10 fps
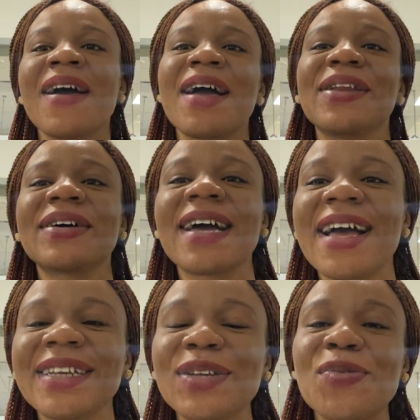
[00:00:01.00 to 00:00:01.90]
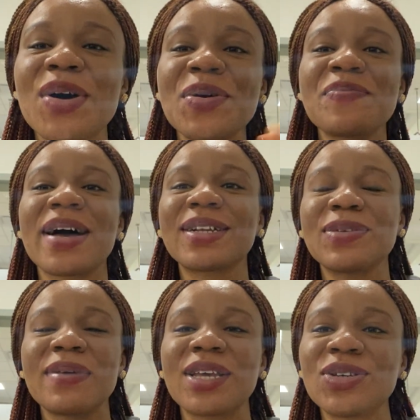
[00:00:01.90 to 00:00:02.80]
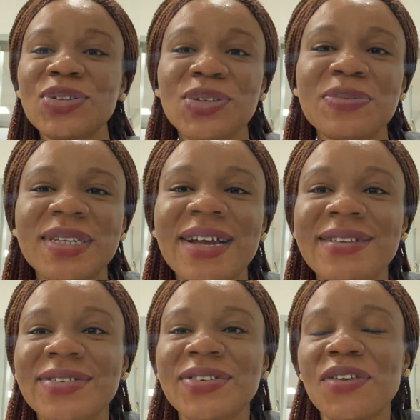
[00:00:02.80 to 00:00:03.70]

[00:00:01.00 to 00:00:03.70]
Hello guys, and welcome back to my YouTube channel.